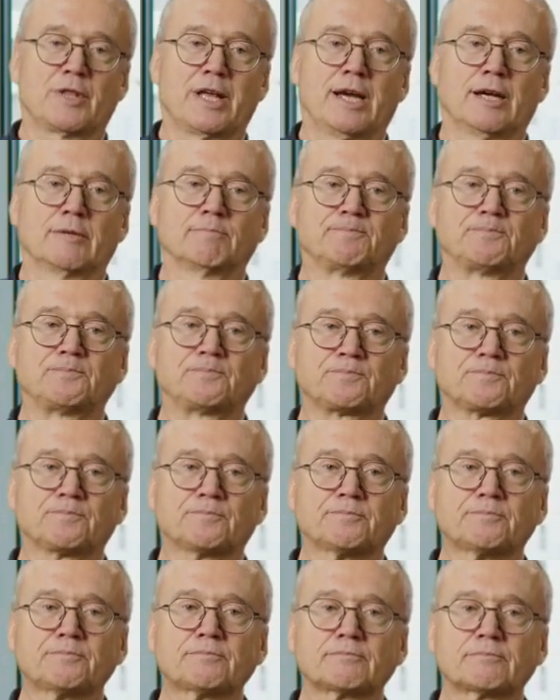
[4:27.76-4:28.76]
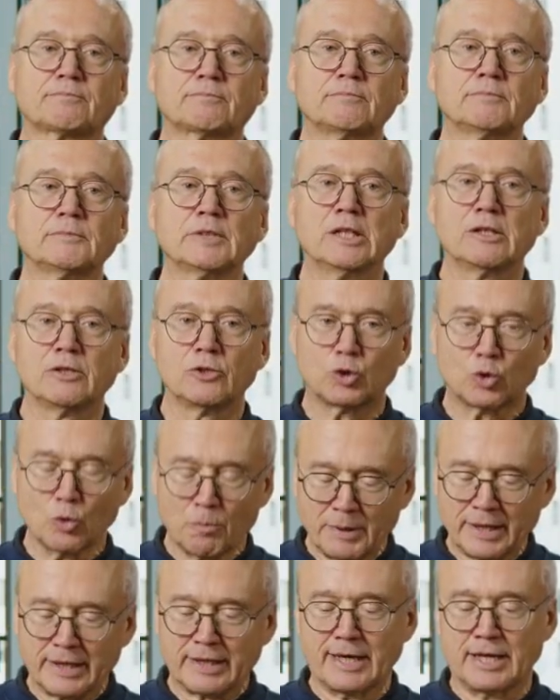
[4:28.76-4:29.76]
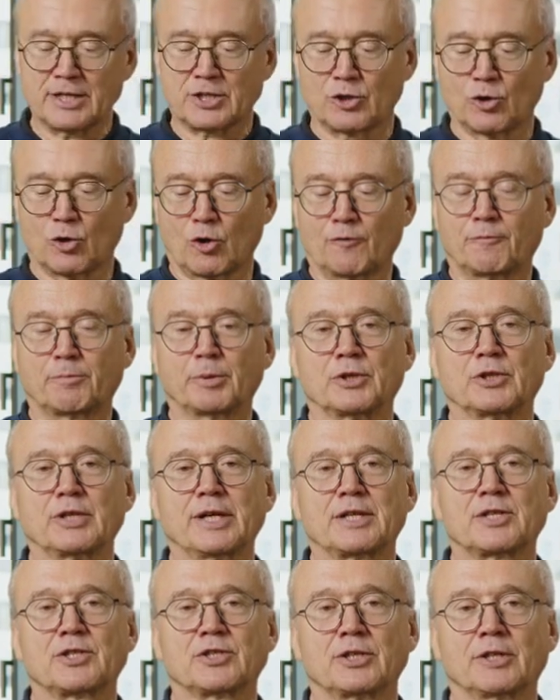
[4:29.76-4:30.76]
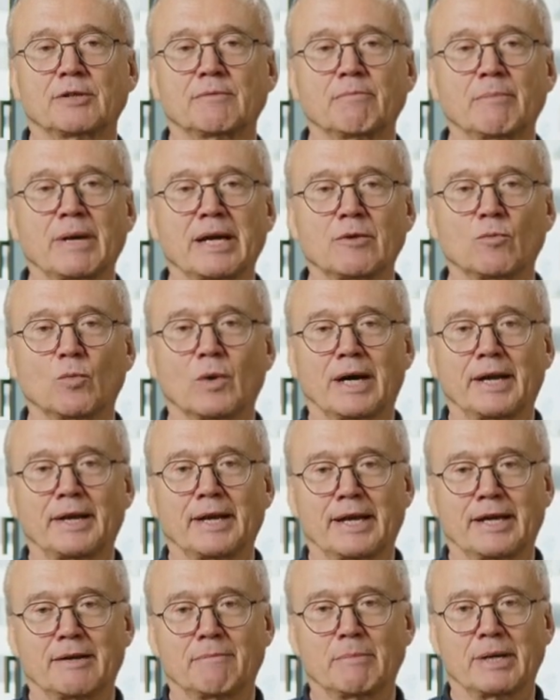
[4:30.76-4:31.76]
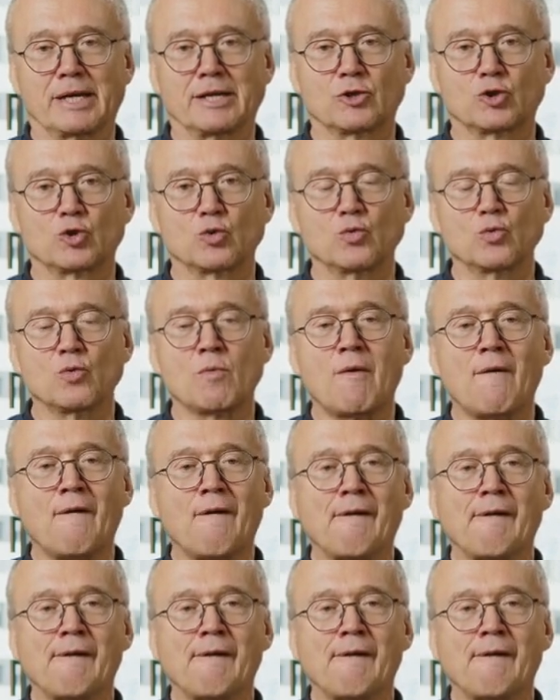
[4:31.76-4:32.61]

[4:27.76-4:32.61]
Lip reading: there. Duplication of protection, main 1 and main 2.